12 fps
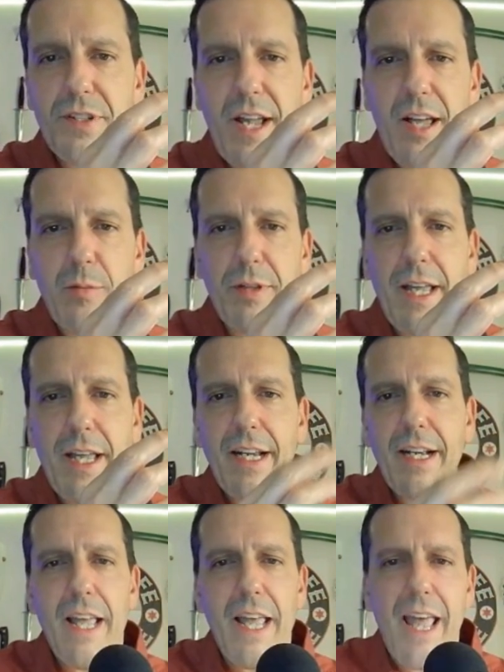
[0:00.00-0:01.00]
style
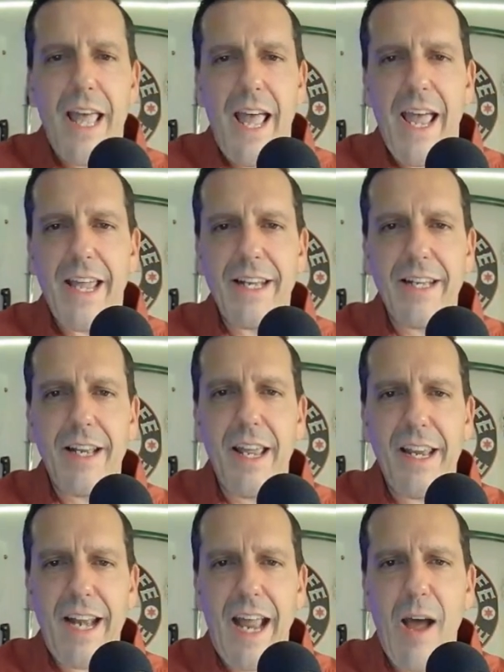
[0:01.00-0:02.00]
blade and
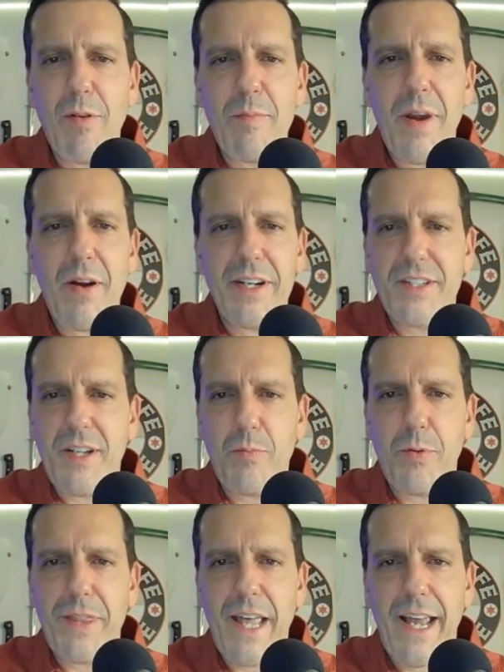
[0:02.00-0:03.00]
and how it marries up
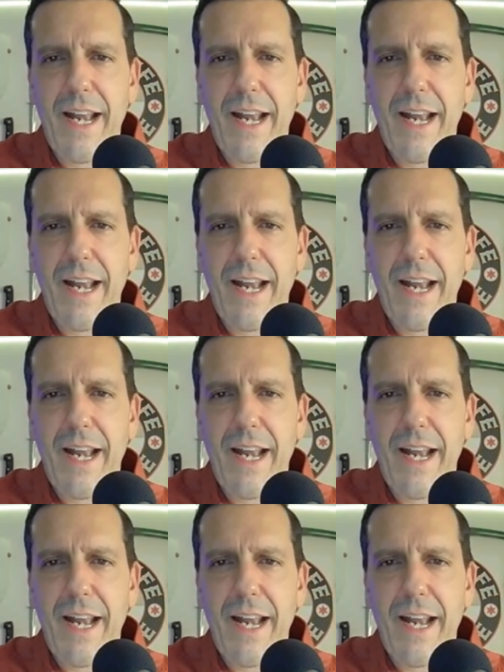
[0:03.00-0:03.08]
with that